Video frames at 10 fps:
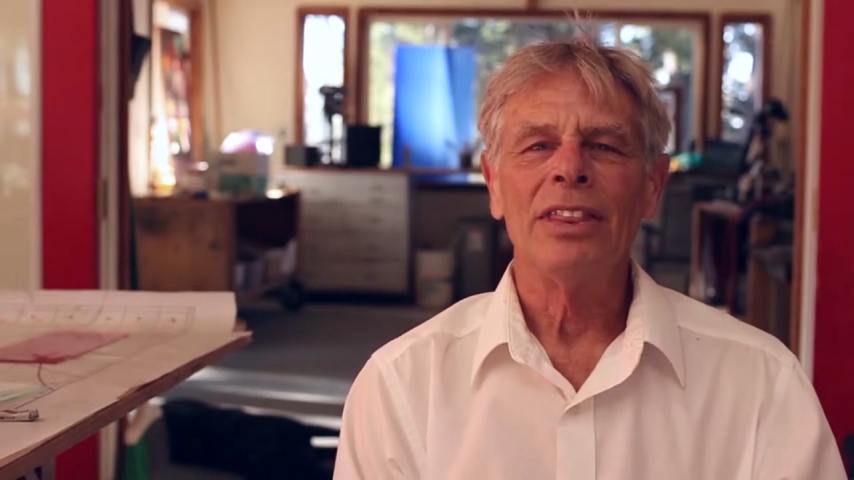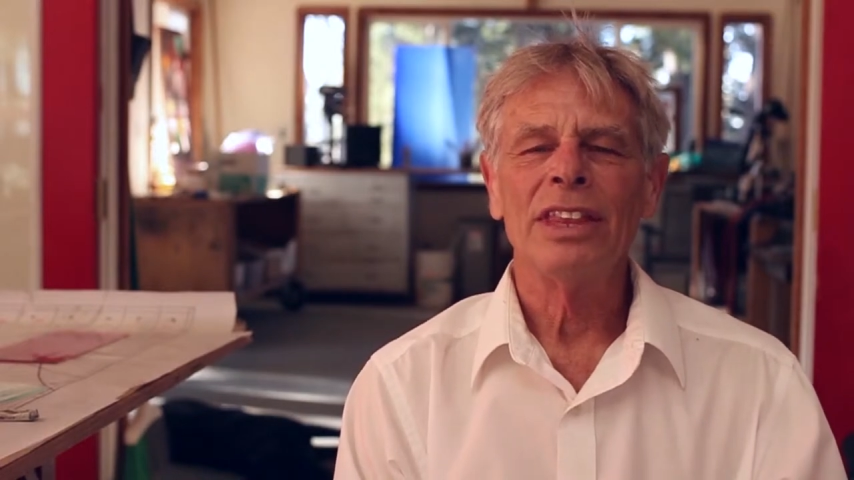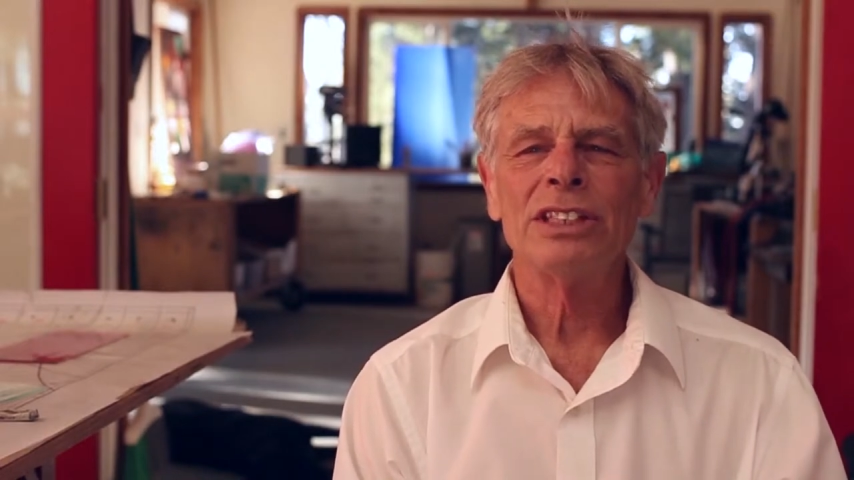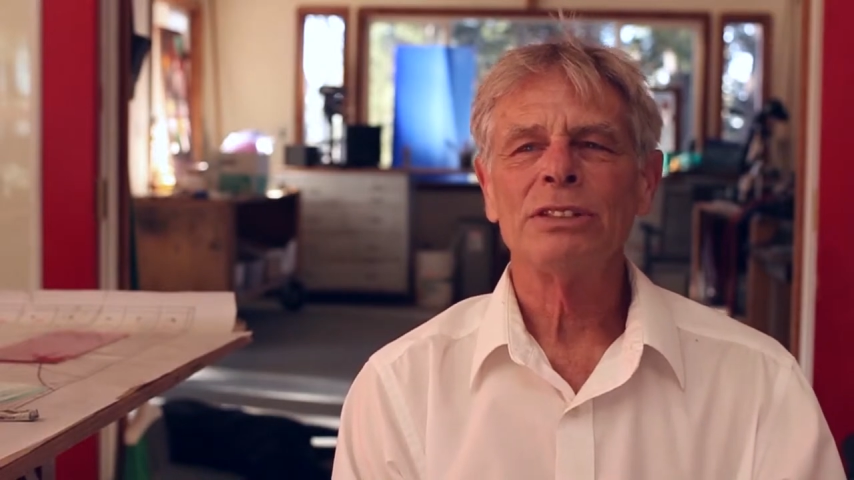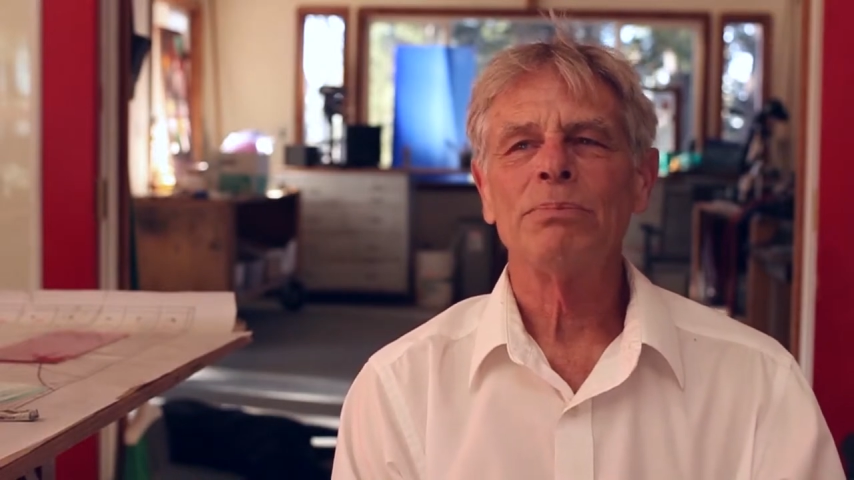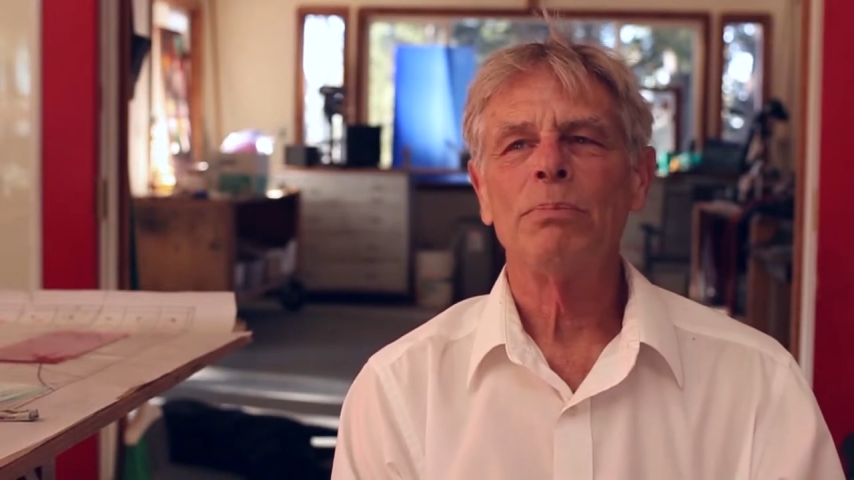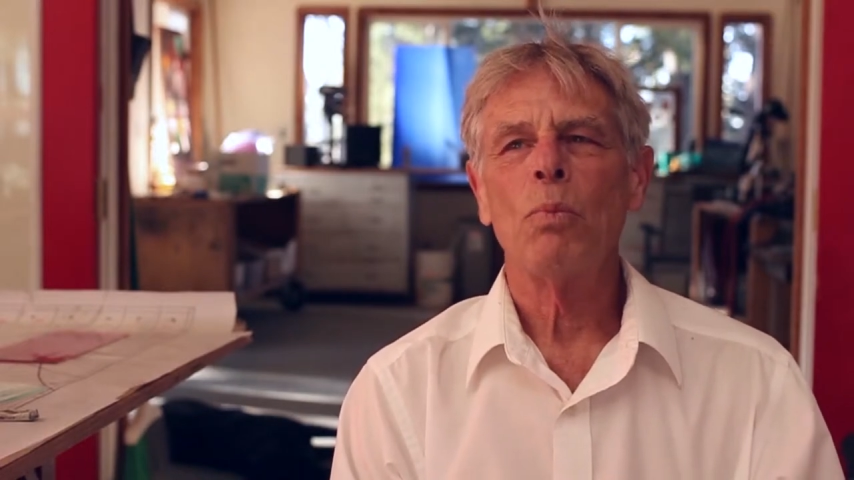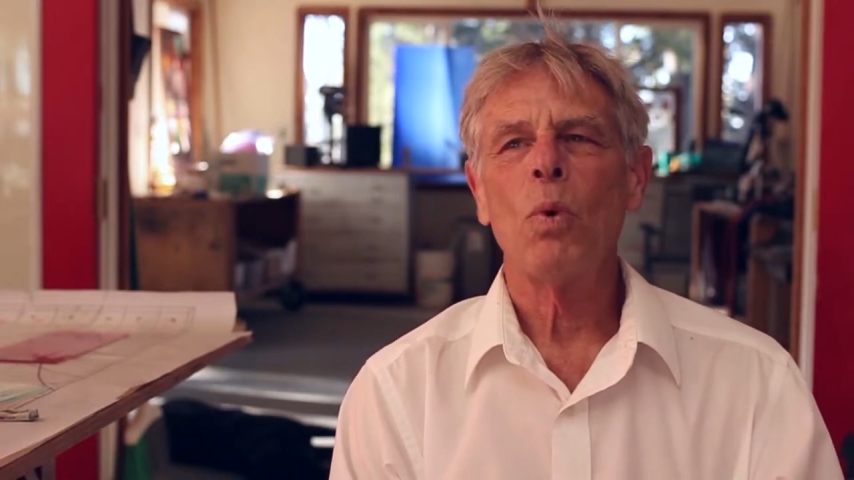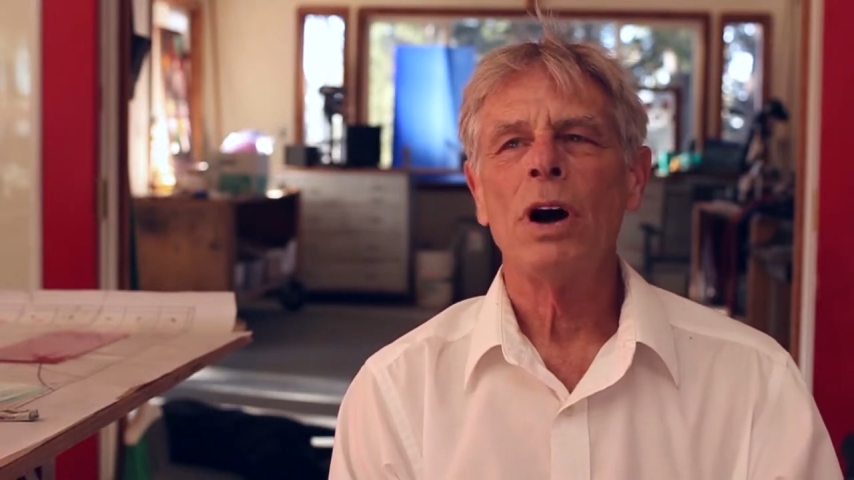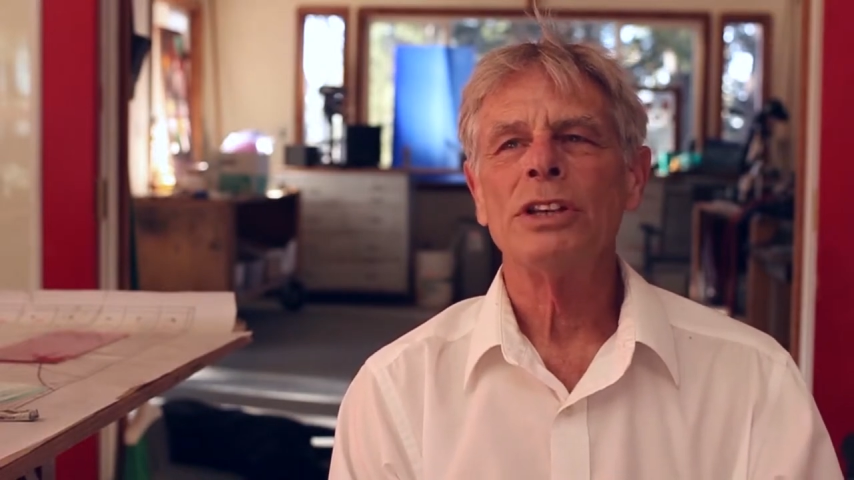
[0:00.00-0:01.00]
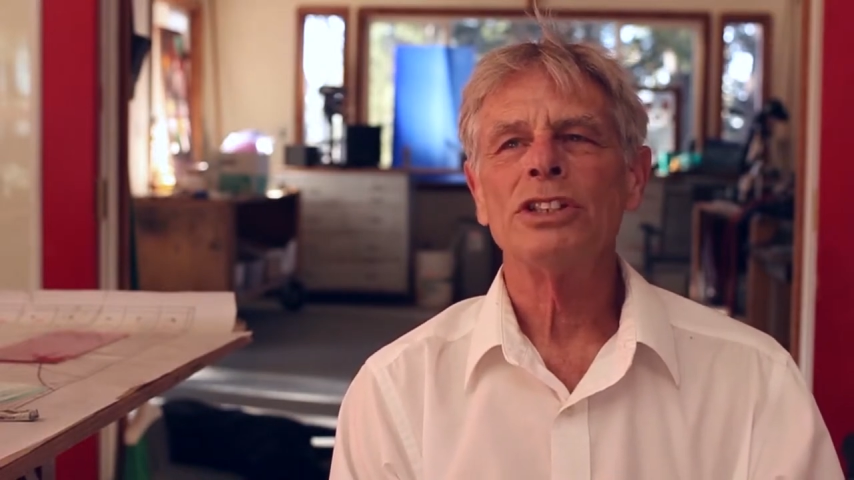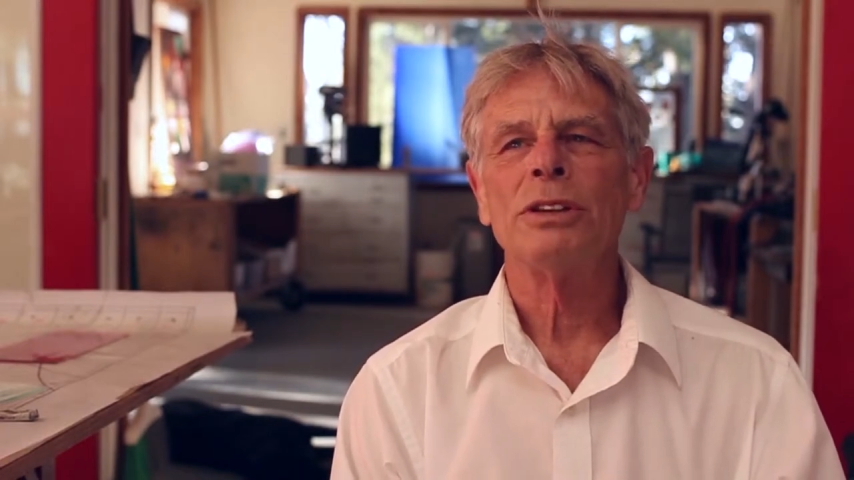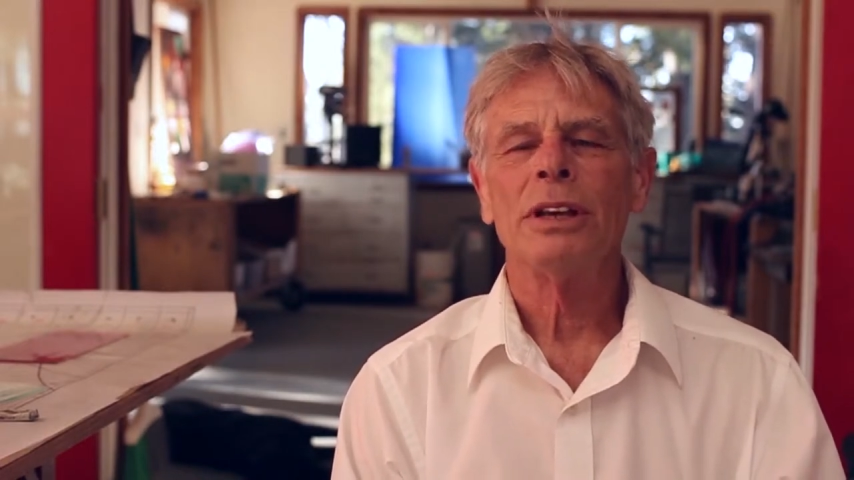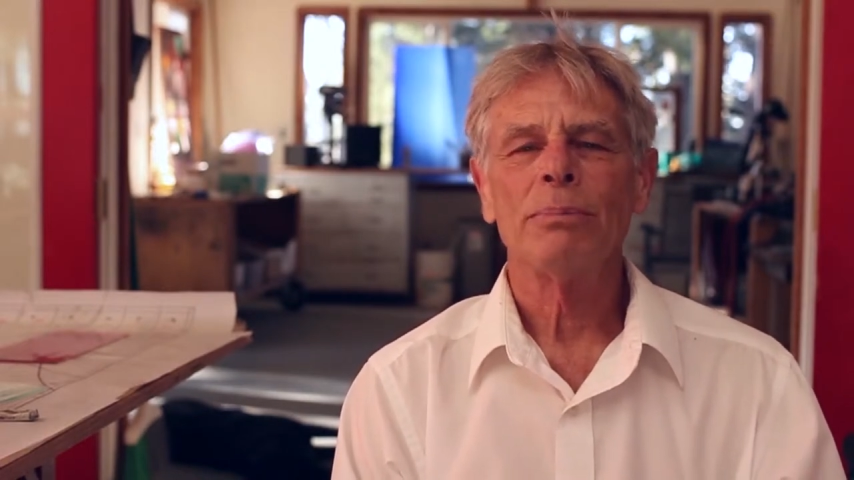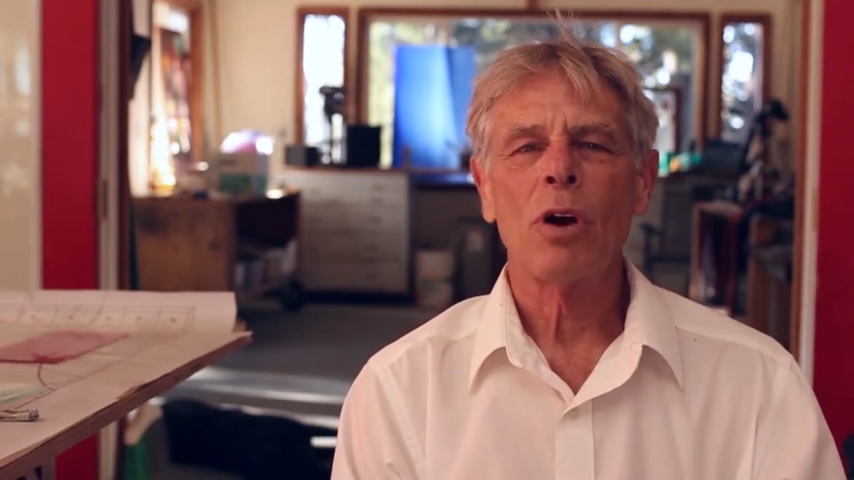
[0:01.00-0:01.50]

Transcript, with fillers: this was